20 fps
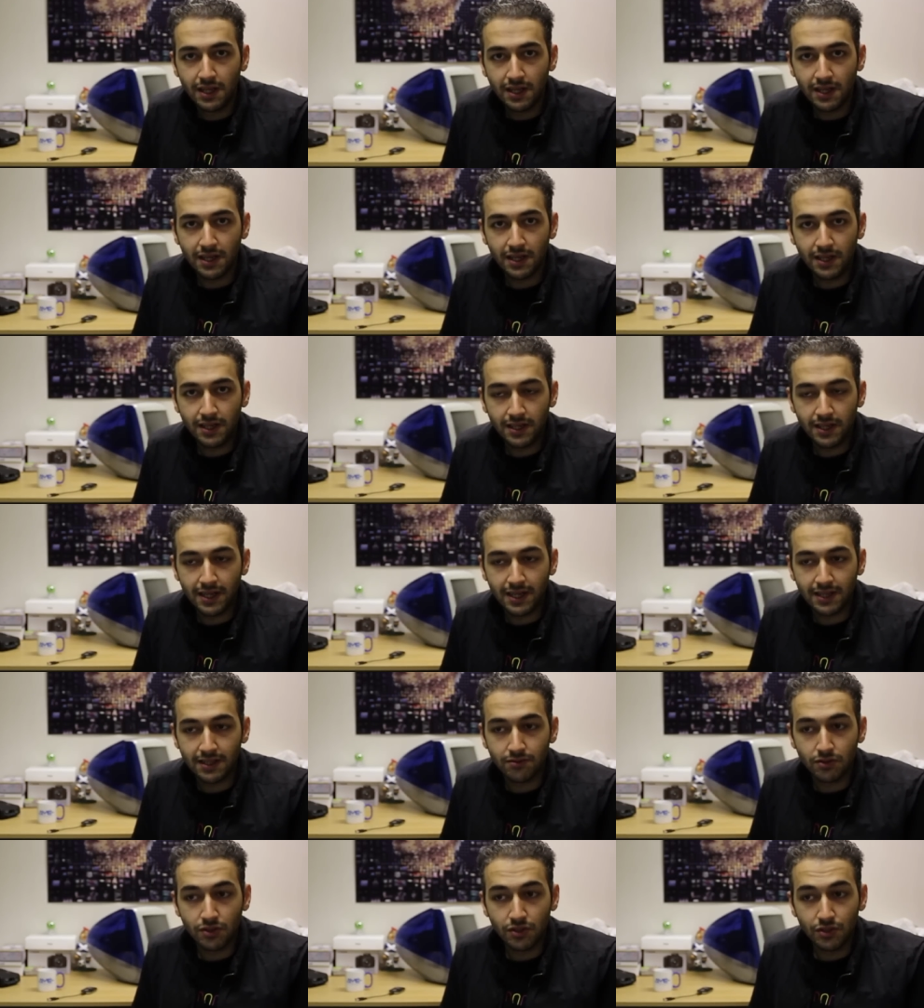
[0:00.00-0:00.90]
uh,
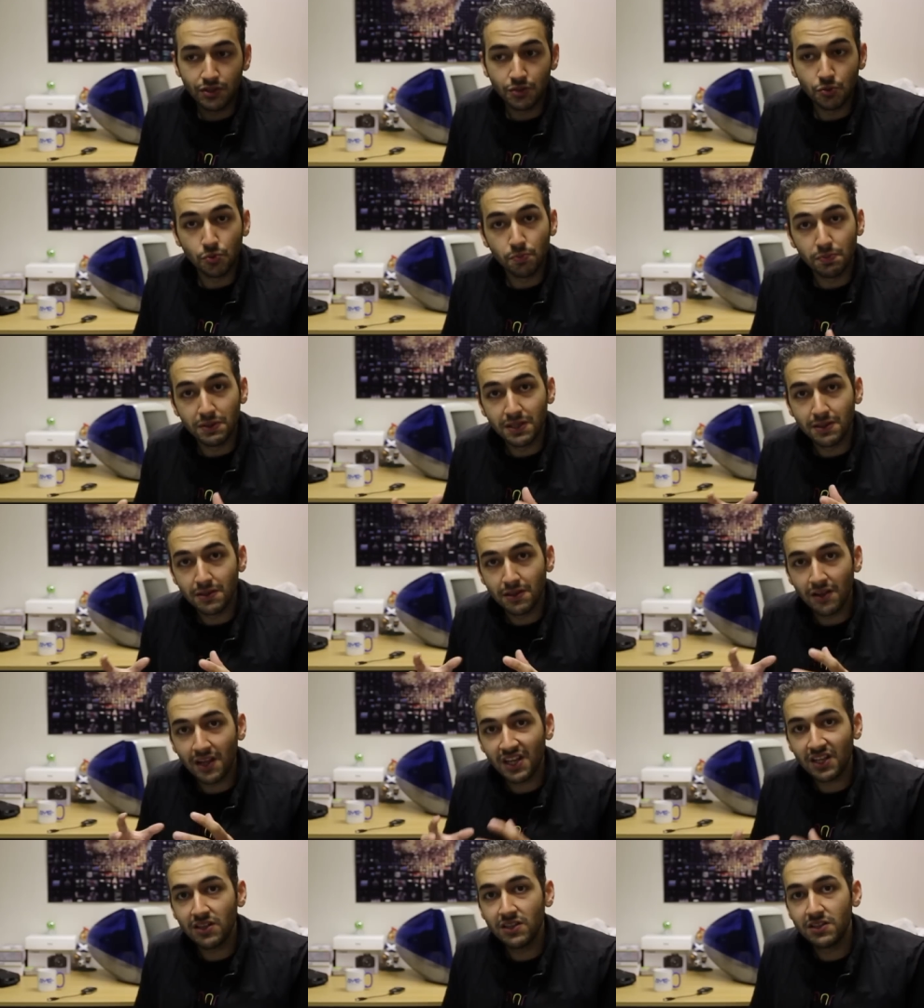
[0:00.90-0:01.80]
and you'll be
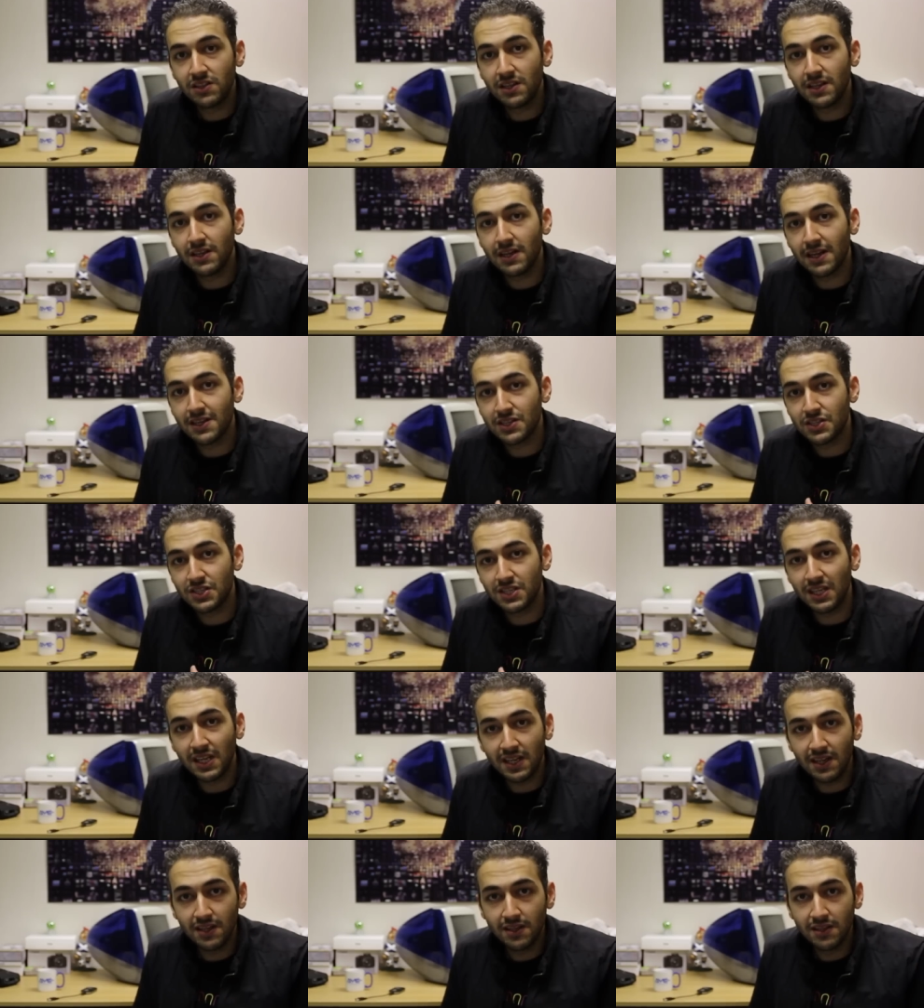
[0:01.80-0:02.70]
likely to get
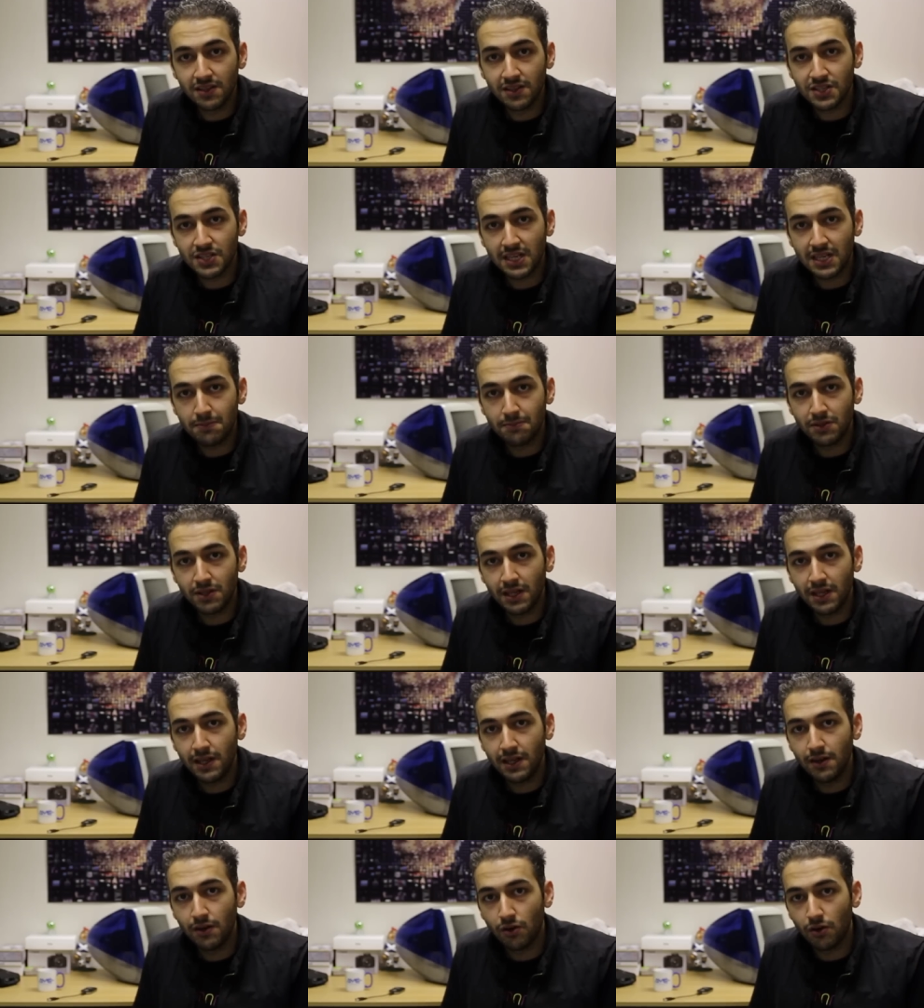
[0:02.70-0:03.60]
seen the same
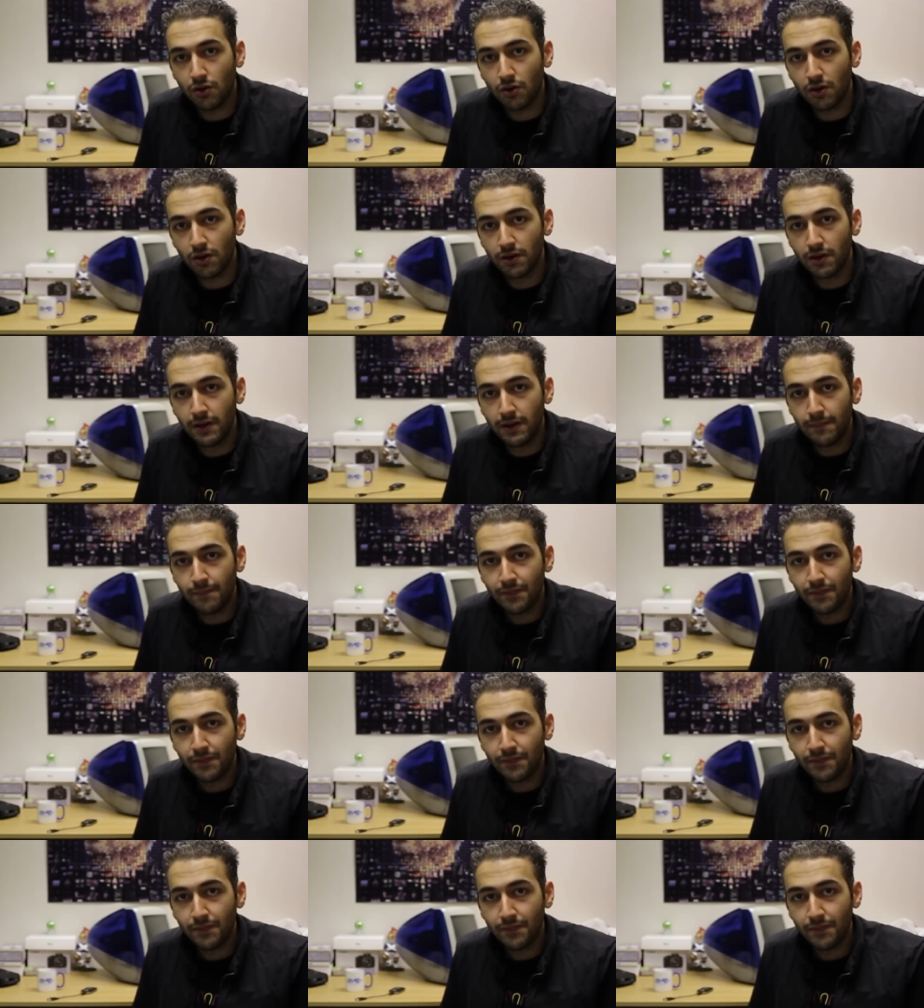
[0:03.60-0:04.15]
day, or